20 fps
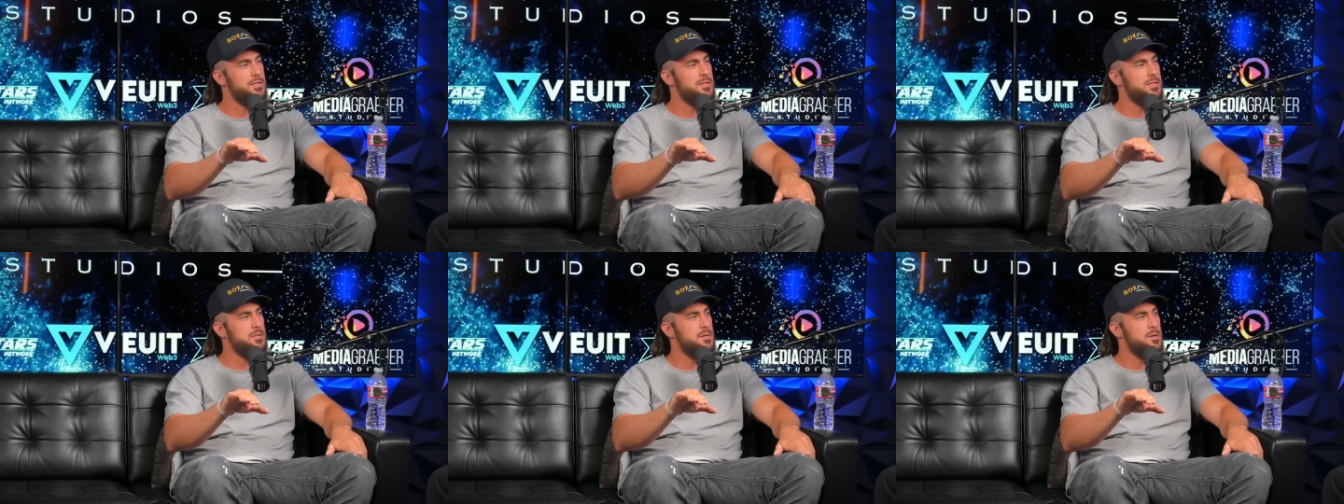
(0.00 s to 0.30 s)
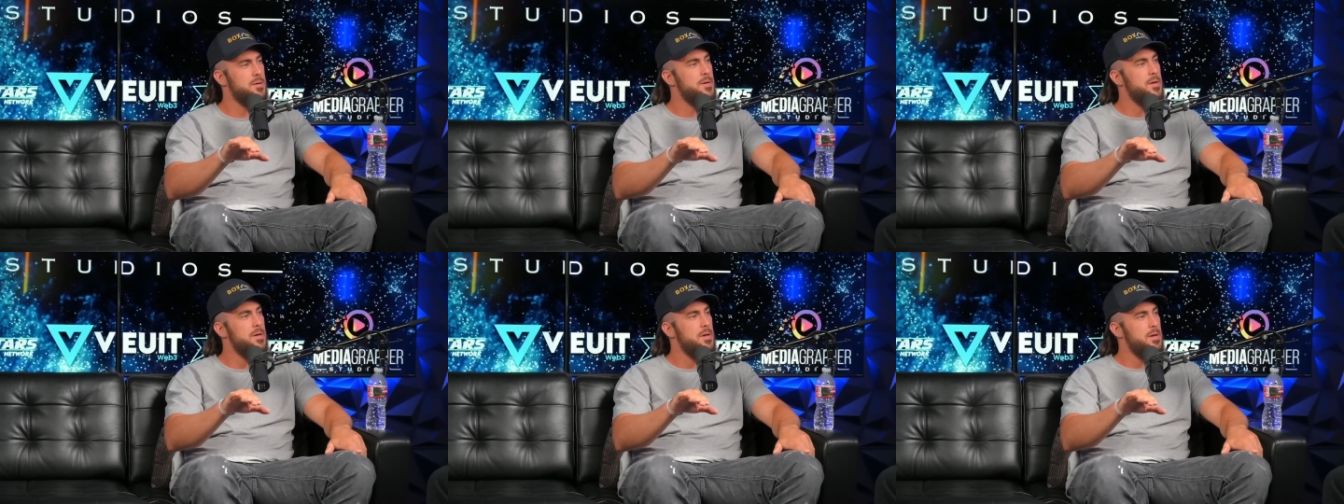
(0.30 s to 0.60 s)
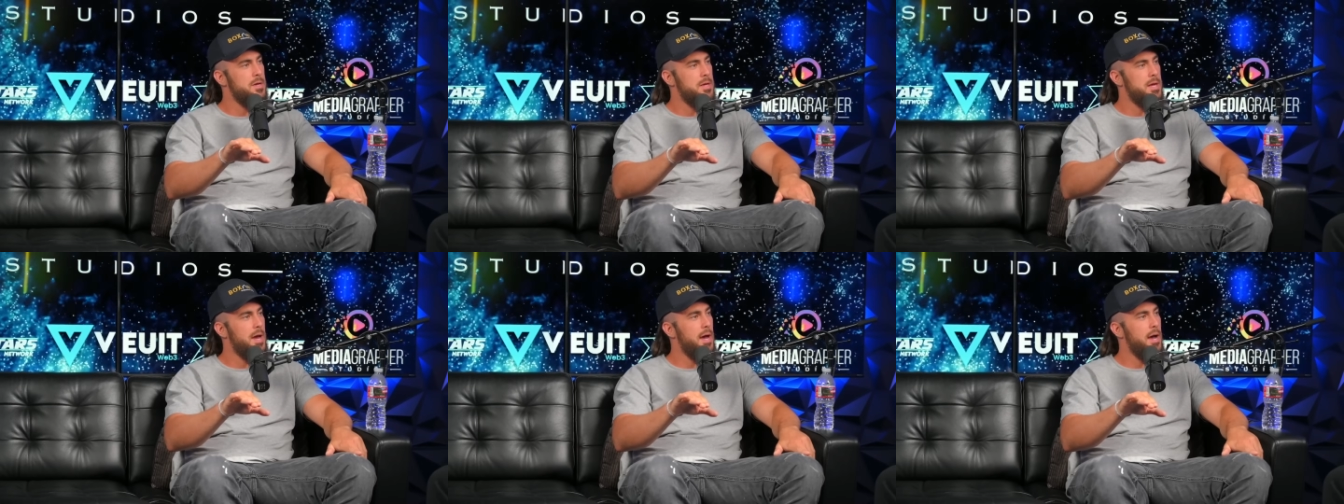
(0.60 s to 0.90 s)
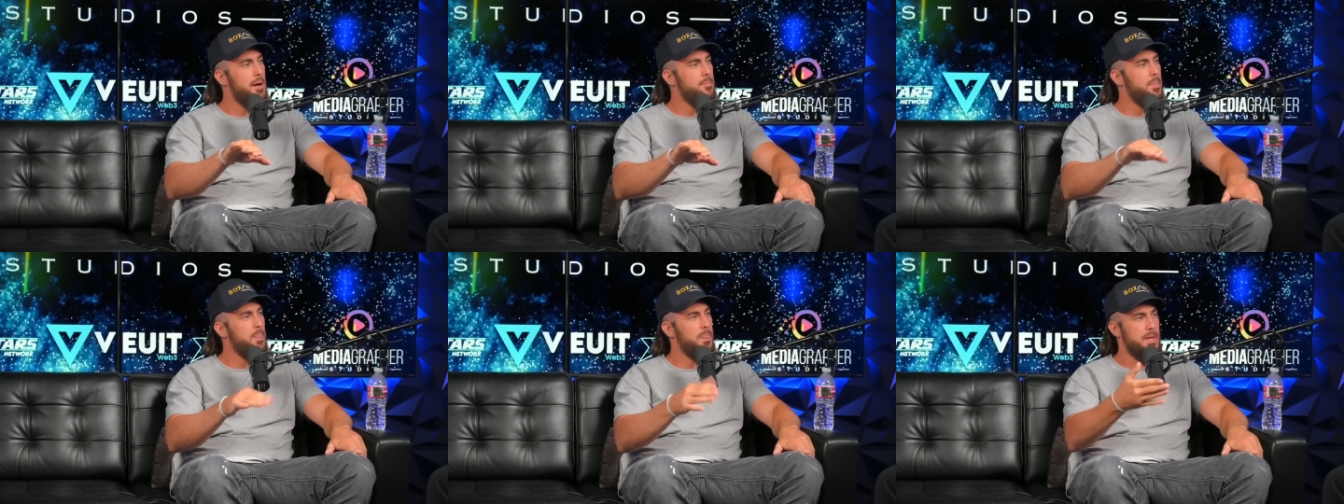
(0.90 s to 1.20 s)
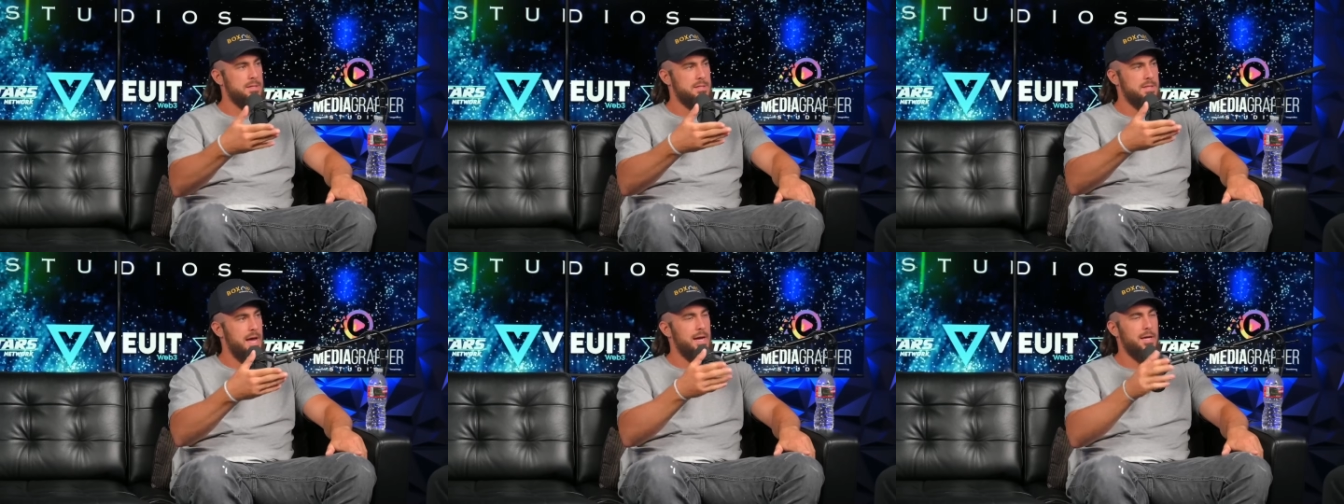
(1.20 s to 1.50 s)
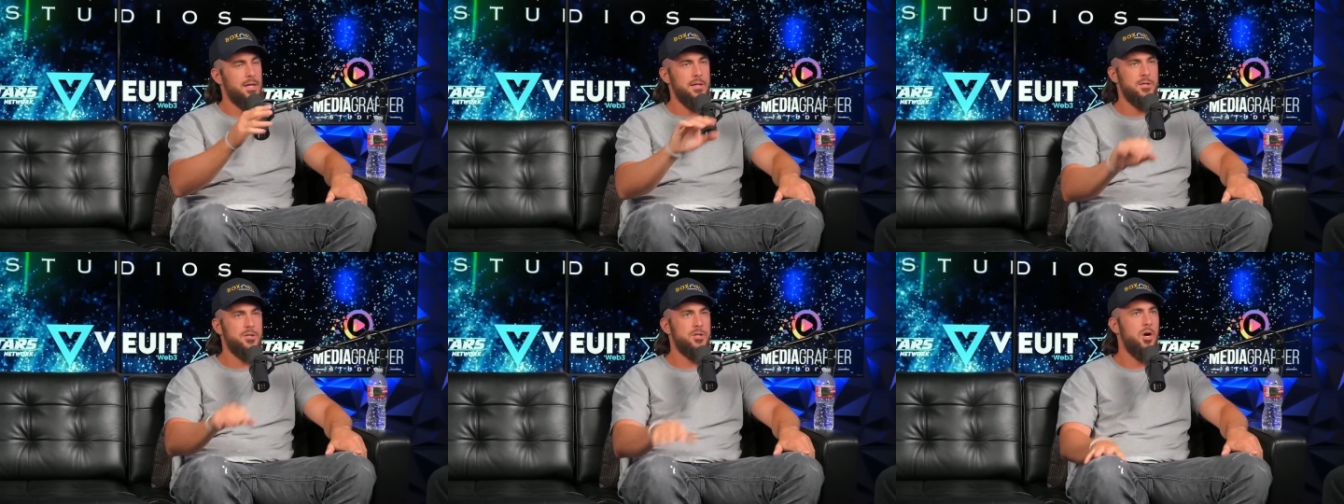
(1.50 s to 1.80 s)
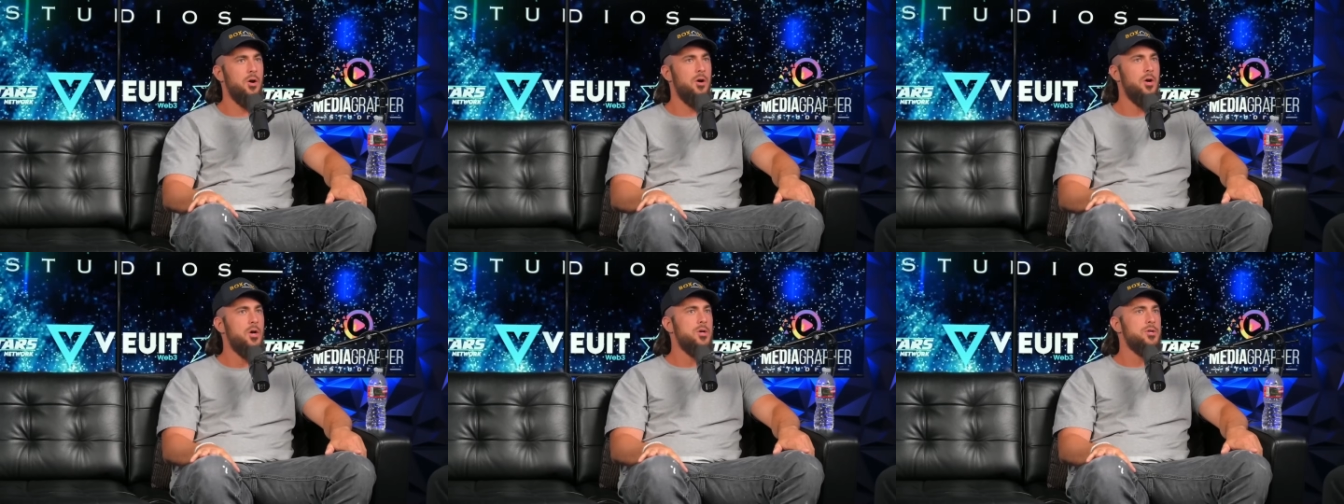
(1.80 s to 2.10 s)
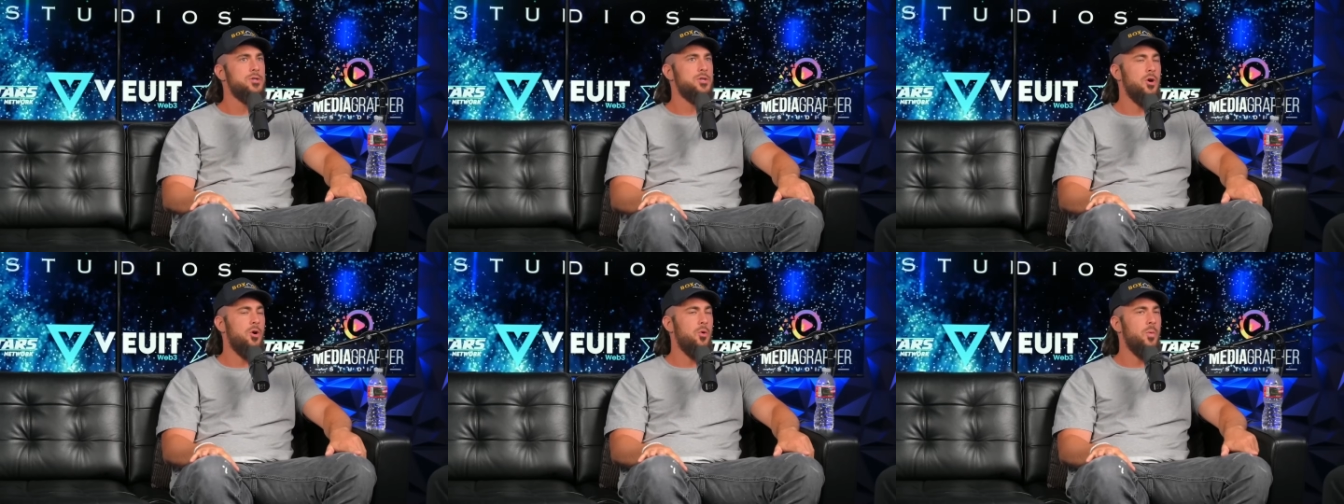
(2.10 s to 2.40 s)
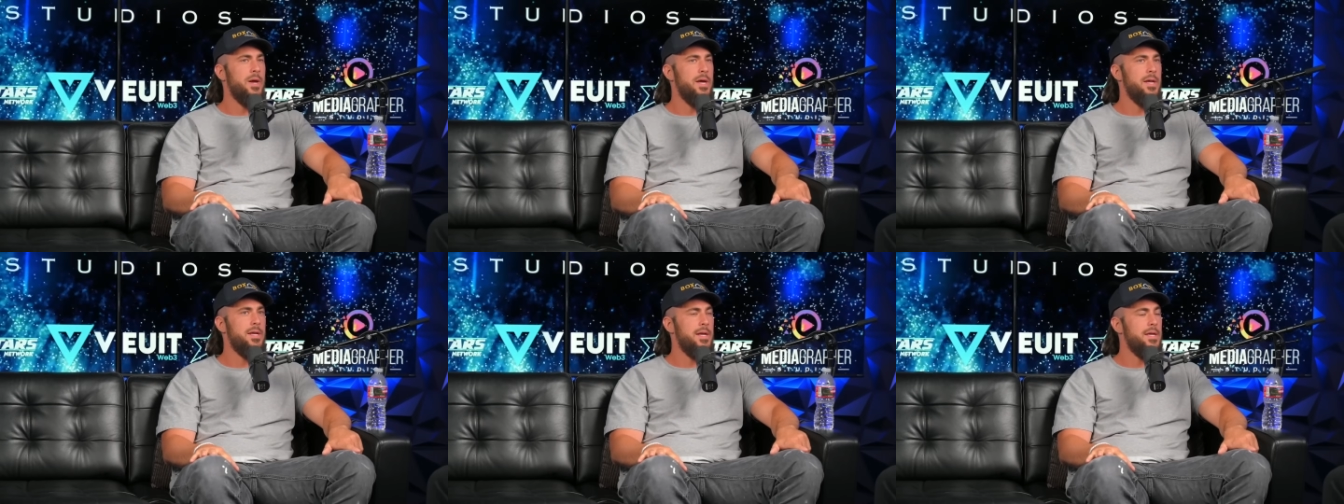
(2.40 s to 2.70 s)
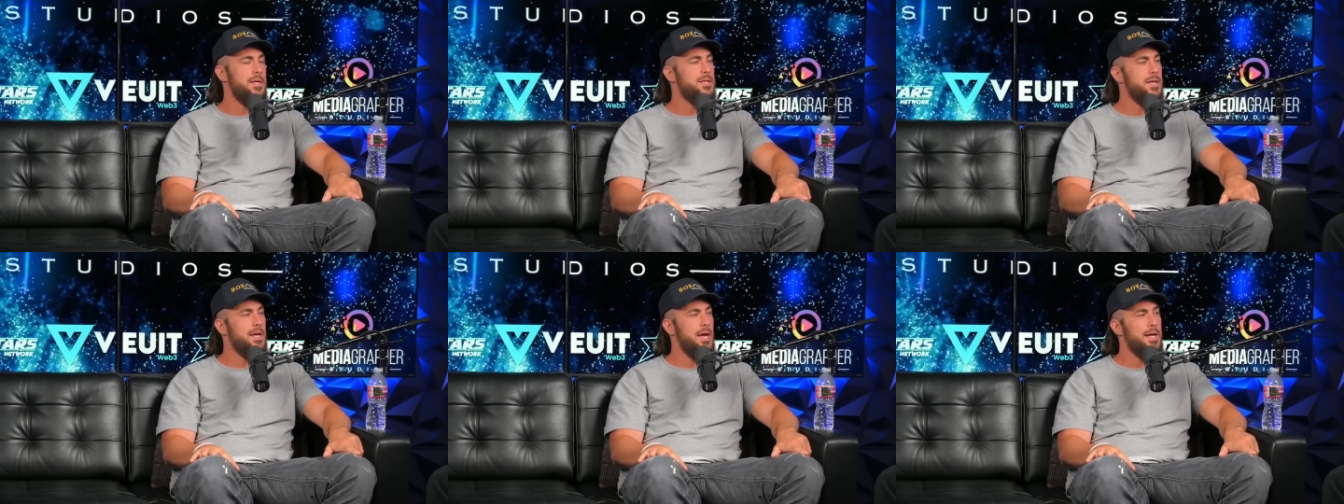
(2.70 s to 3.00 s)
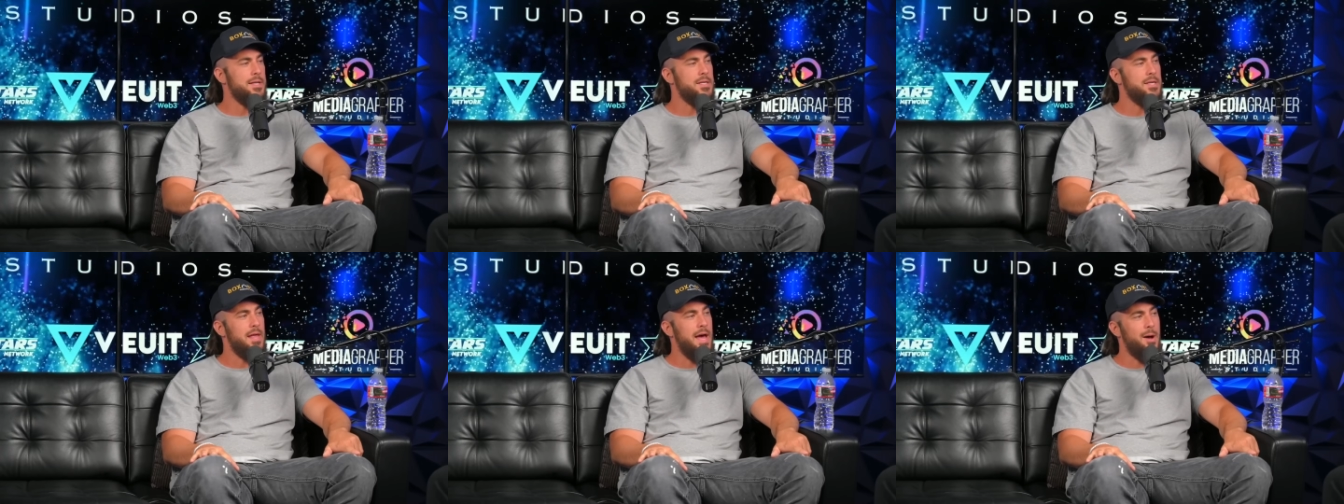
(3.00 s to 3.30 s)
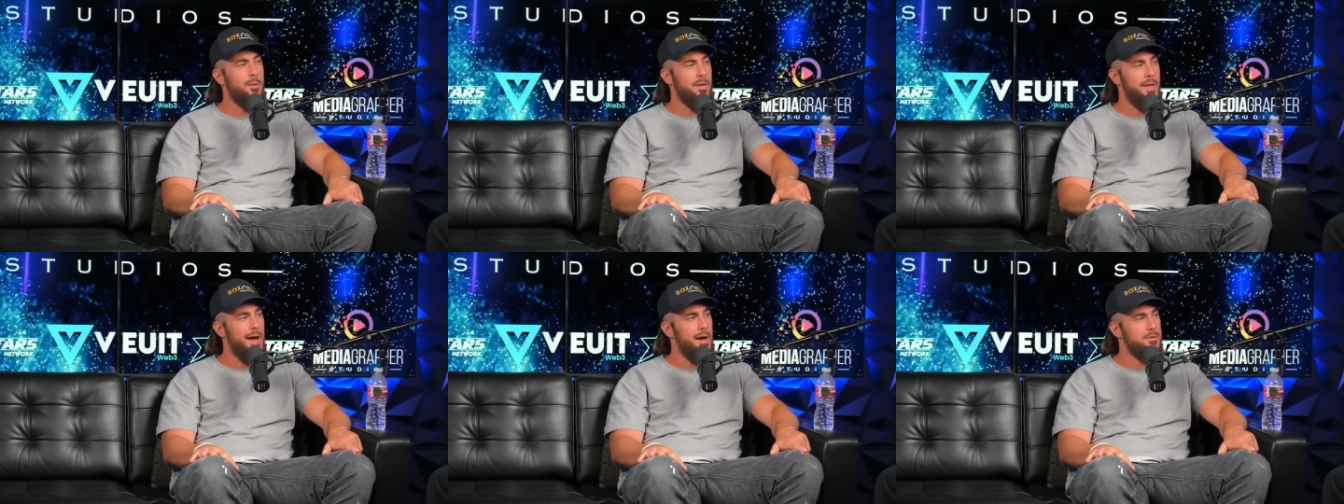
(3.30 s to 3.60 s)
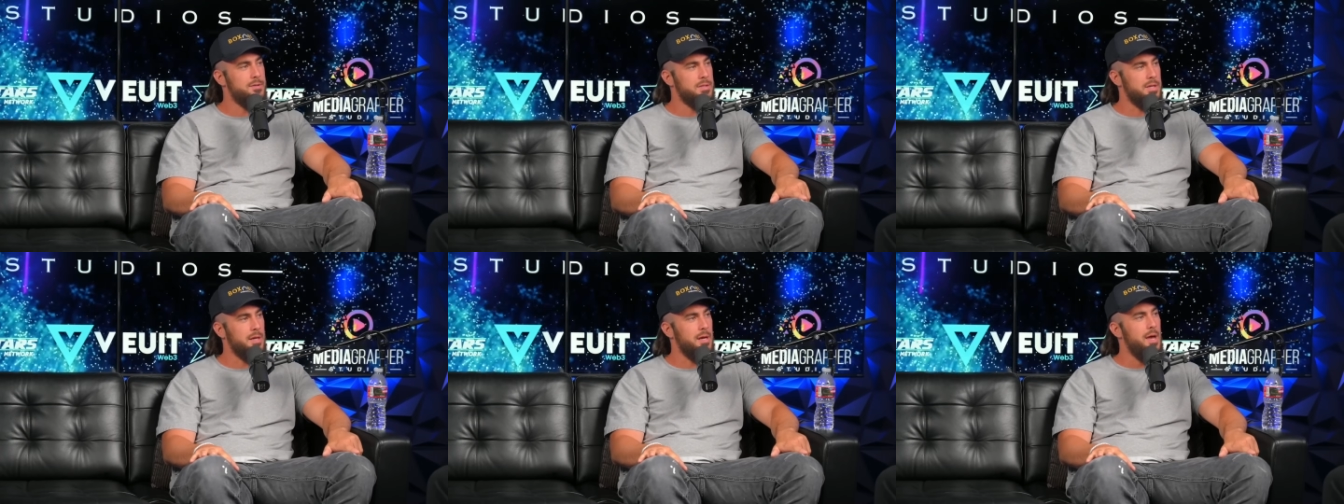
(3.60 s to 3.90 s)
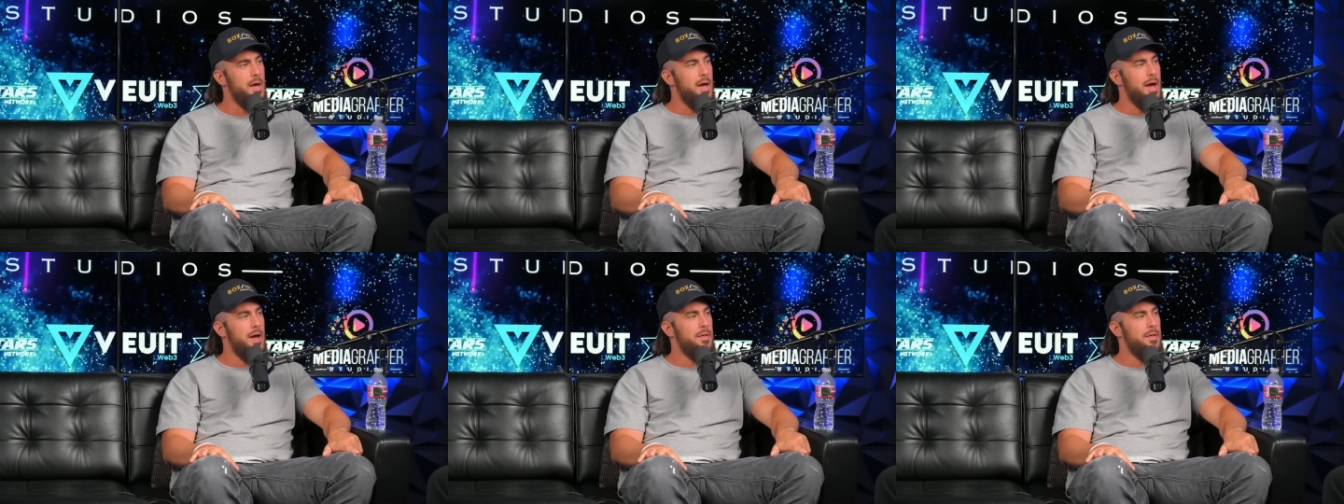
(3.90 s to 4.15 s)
forty thousand cars. Yeah, exactly. Like so, that, yeah. so we need to get to that with housing.